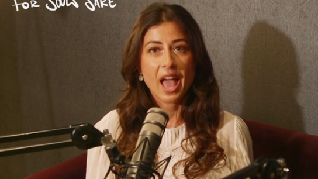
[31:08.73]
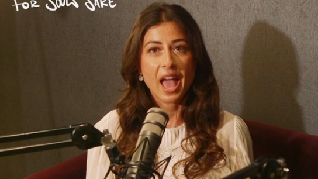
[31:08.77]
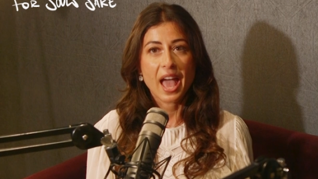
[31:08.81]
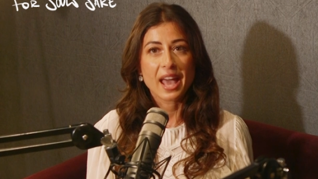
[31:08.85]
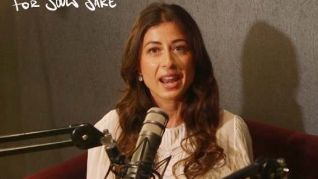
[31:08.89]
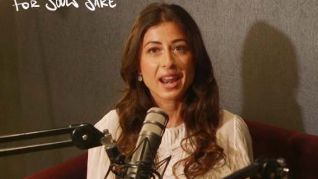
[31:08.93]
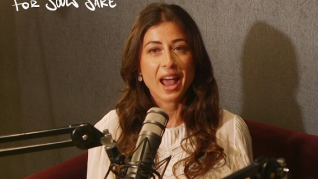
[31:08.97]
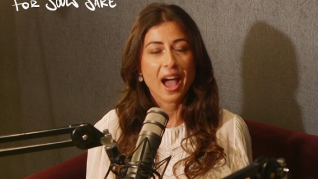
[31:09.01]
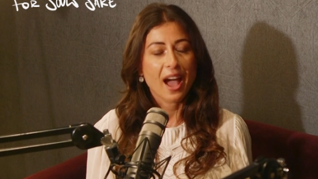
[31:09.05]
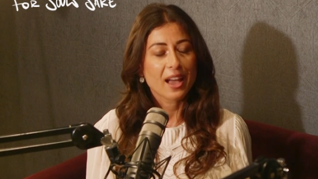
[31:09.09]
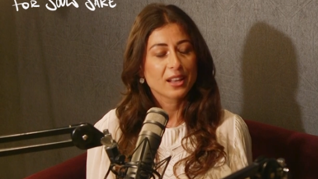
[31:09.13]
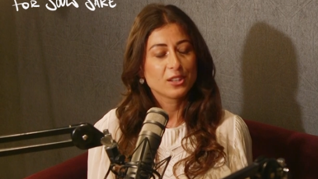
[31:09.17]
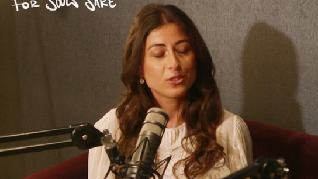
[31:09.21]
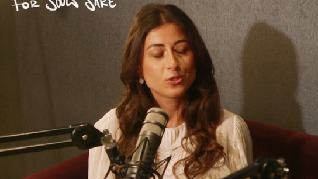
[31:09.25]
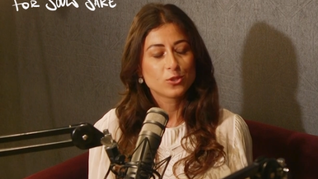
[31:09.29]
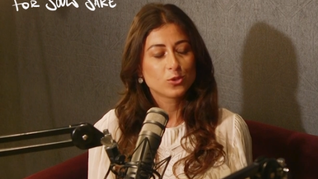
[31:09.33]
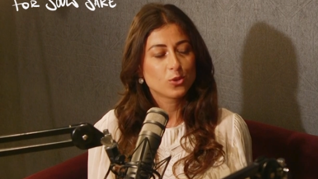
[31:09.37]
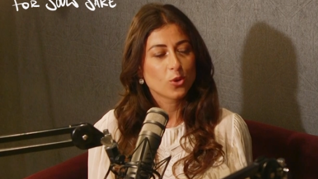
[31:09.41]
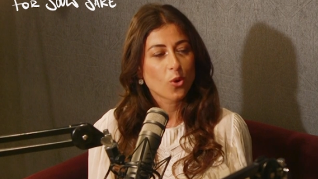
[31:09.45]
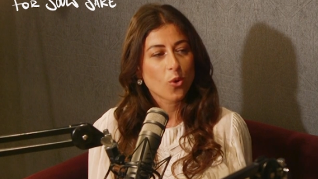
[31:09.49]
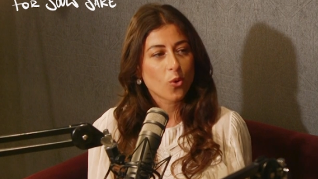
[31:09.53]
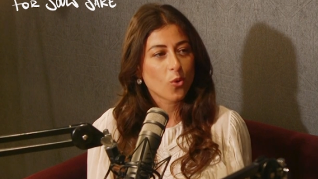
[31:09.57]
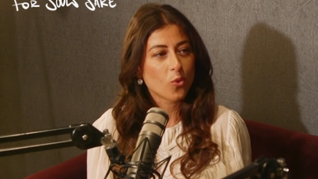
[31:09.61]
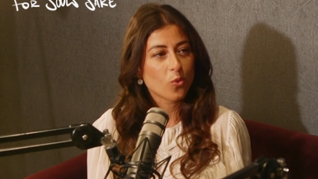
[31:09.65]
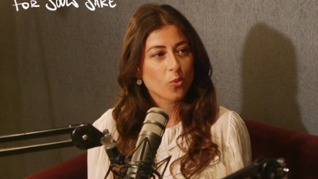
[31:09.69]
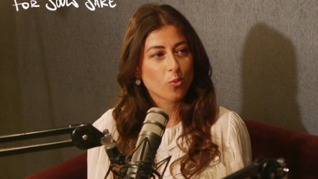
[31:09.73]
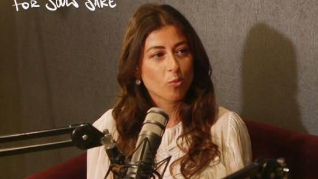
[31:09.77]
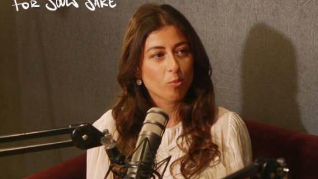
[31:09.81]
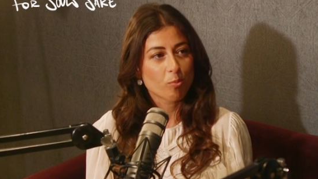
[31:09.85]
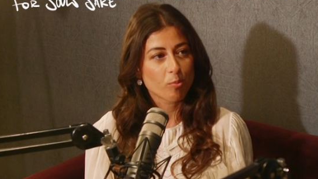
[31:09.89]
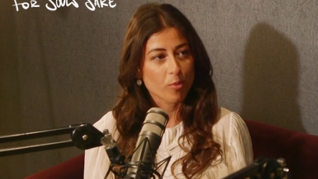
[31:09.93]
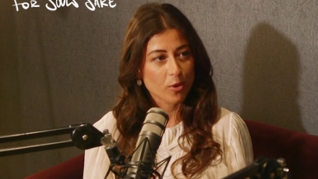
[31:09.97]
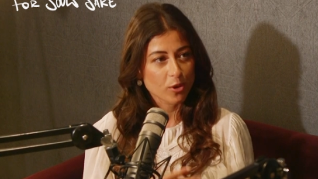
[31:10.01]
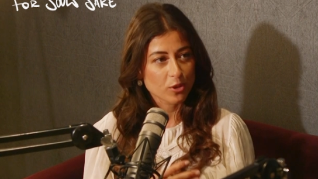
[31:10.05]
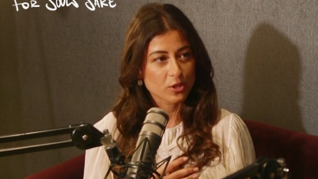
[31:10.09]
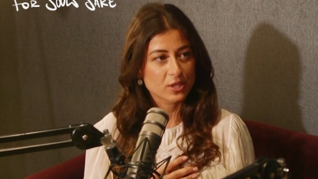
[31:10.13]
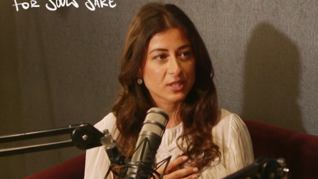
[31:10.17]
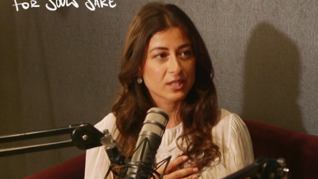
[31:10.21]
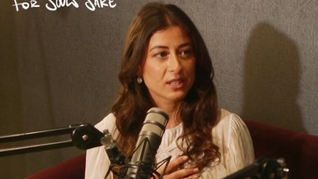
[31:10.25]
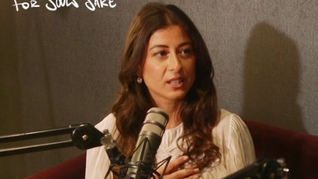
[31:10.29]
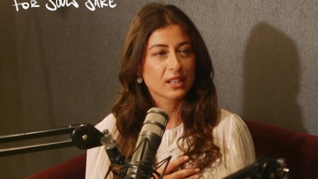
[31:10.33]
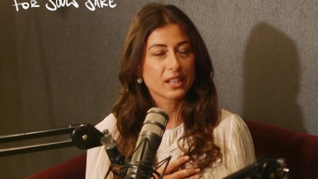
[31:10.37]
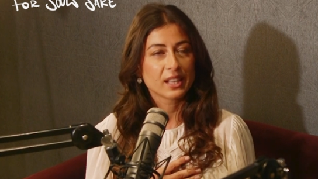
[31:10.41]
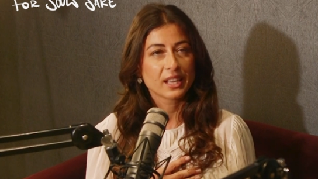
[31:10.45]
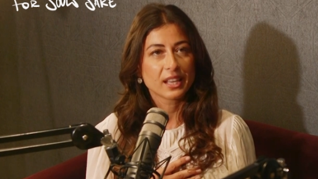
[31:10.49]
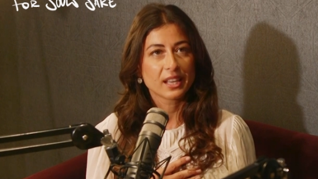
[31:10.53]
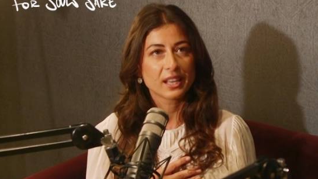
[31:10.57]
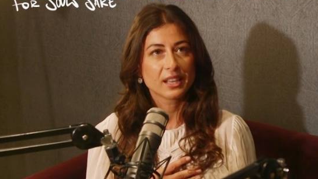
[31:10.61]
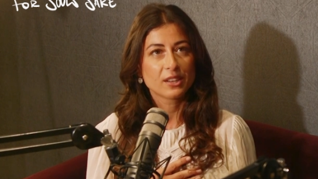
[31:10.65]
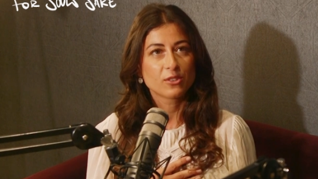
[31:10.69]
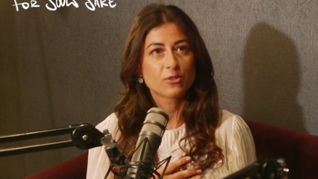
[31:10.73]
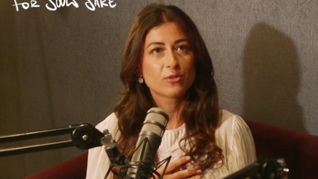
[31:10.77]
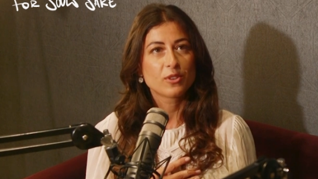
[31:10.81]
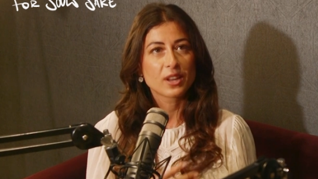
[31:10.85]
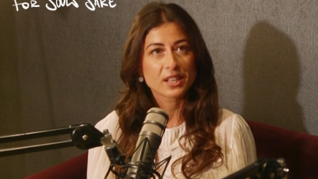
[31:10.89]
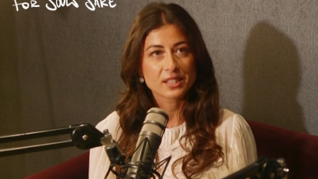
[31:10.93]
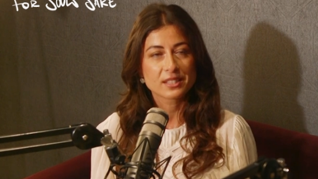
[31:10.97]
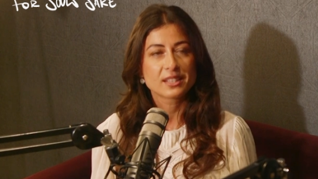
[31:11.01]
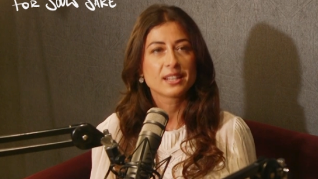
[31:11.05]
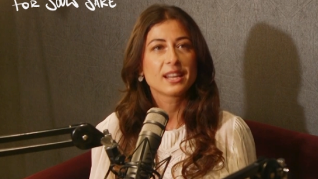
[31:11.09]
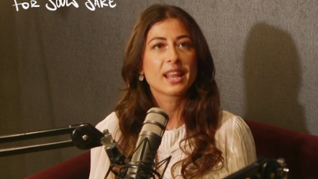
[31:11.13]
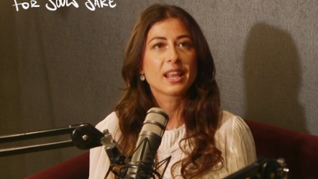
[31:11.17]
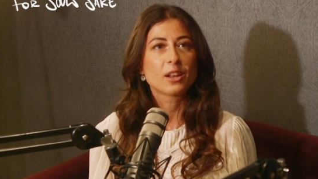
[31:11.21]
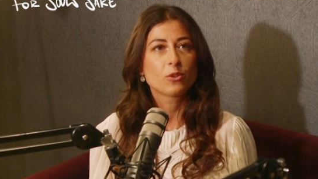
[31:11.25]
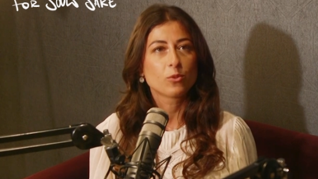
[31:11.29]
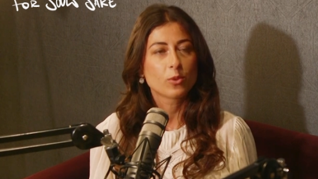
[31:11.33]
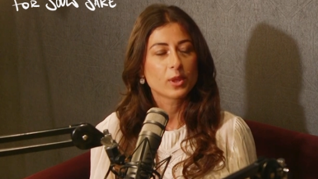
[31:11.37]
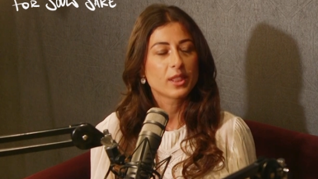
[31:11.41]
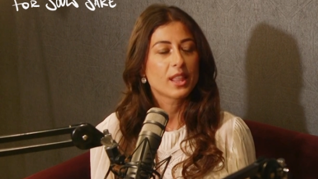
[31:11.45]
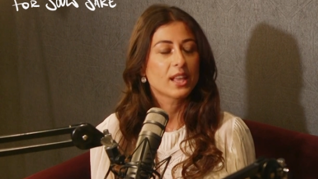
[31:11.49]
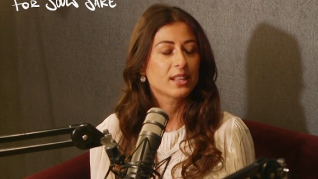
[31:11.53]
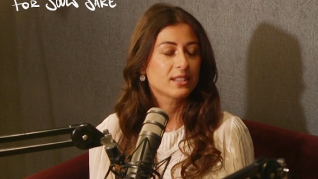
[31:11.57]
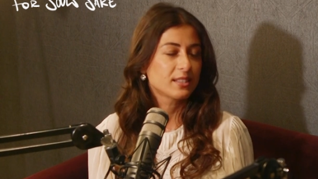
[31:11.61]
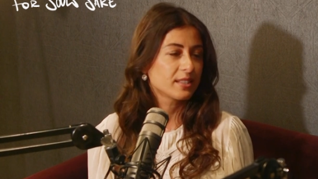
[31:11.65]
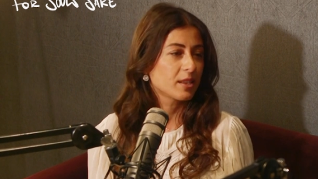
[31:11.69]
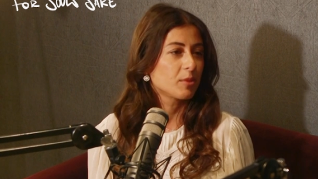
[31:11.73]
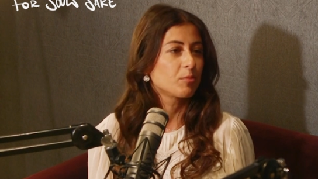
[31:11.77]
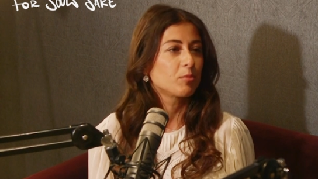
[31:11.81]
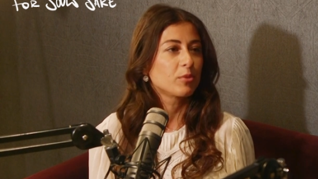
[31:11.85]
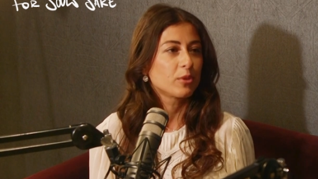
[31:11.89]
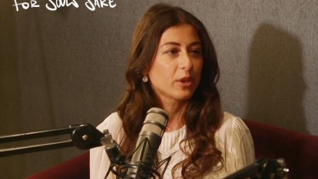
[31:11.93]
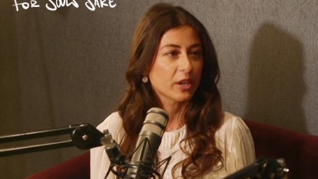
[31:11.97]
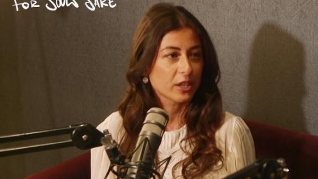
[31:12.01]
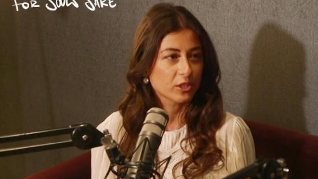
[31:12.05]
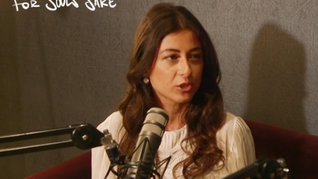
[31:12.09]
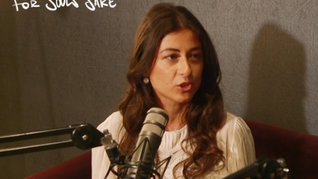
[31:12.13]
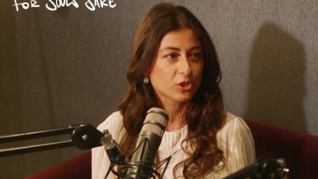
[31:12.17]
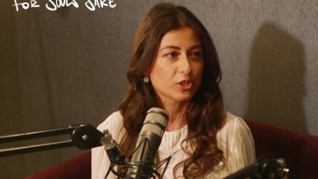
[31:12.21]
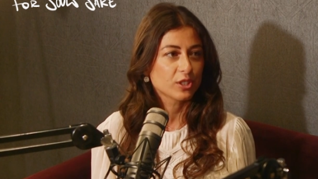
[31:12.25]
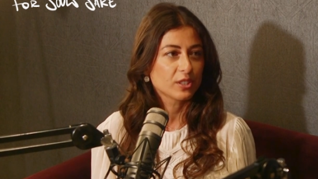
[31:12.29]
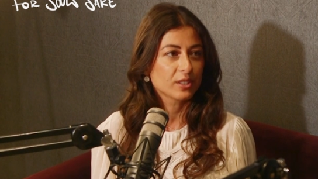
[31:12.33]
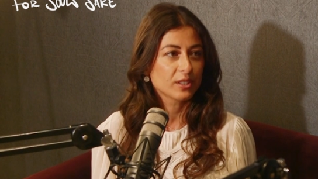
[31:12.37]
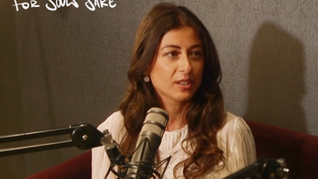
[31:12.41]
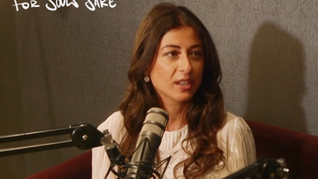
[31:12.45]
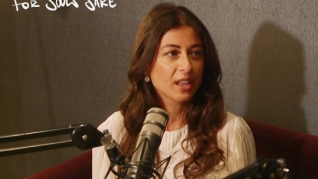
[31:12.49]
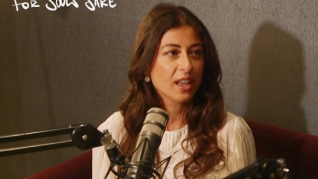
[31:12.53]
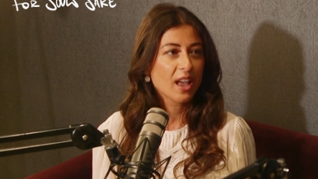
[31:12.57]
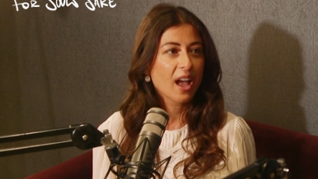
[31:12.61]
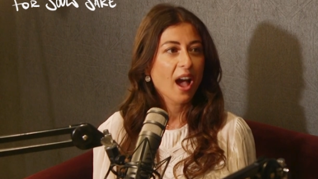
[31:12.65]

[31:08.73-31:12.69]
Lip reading: And I don't personally resonate with that separation.